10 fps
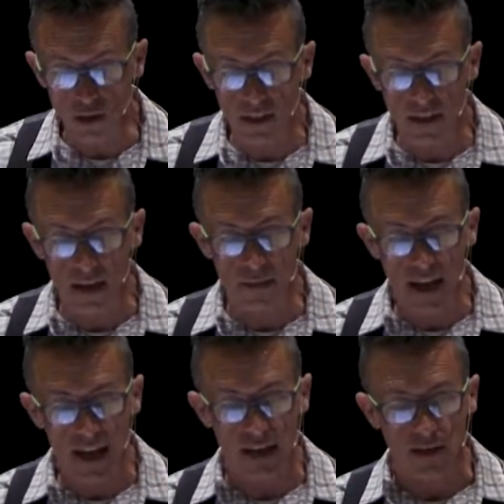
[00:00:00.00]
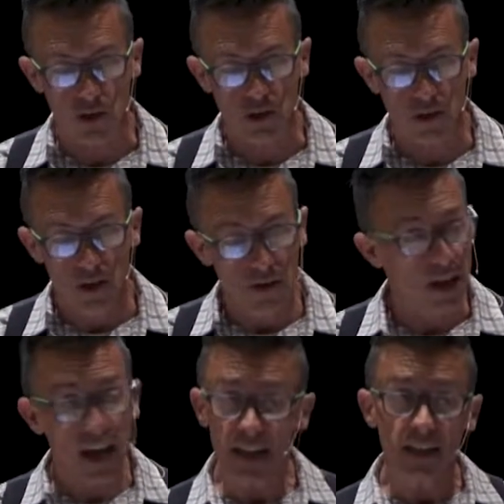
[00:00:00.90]
and came to Achish. Then
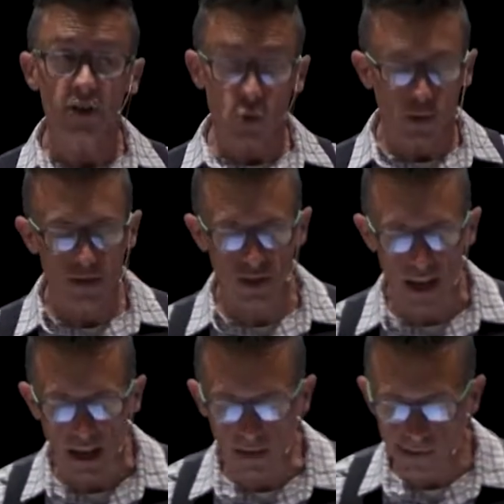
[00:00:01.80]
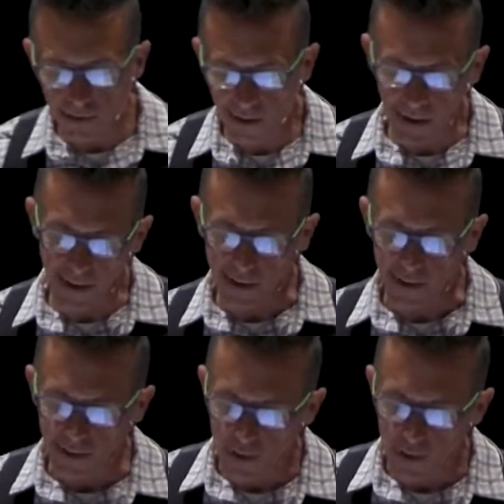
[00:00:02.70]
Achish would say, Hey,